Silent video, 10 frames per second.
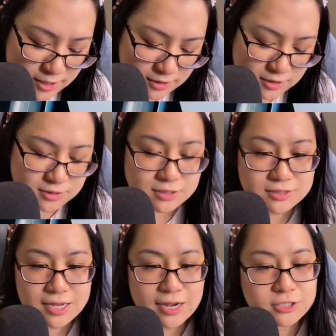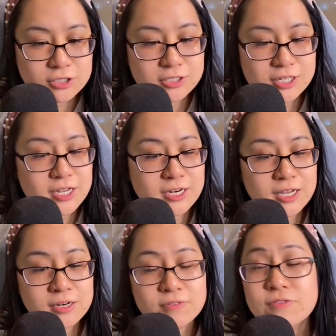This is actually an
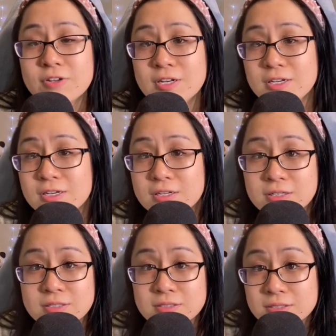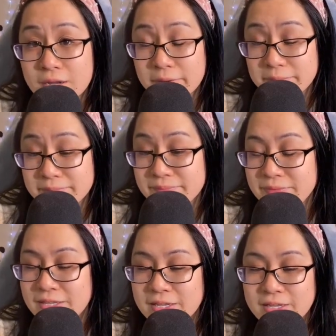infinite sum
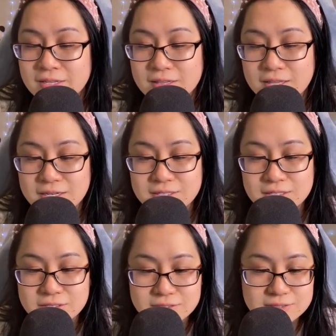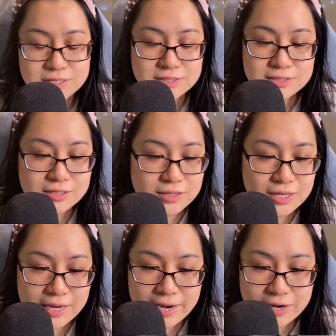that tells us
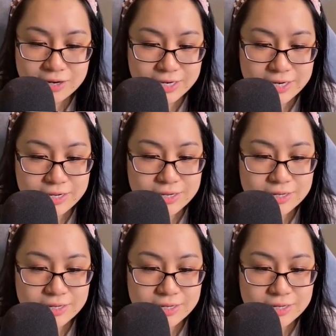the area